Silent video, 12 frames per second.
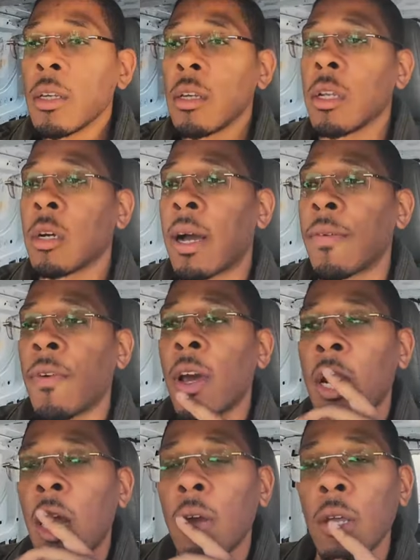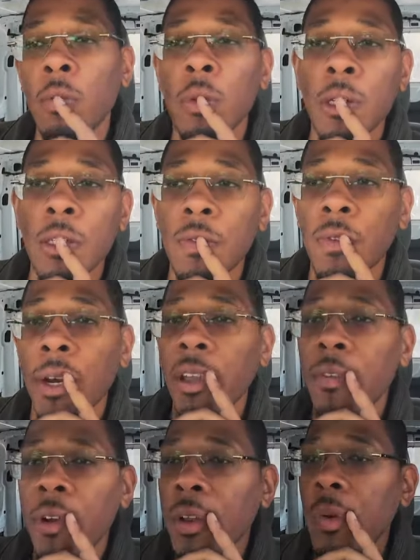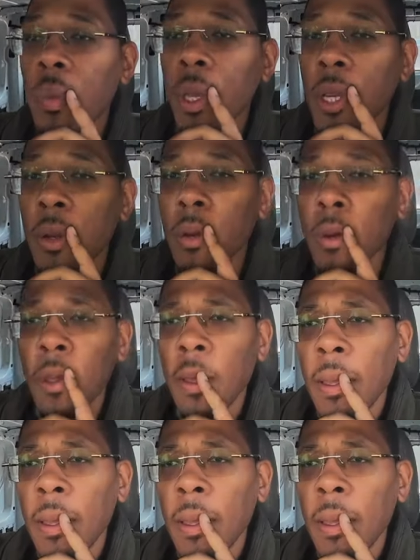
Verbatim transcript: You know, I found out it was very, very weird.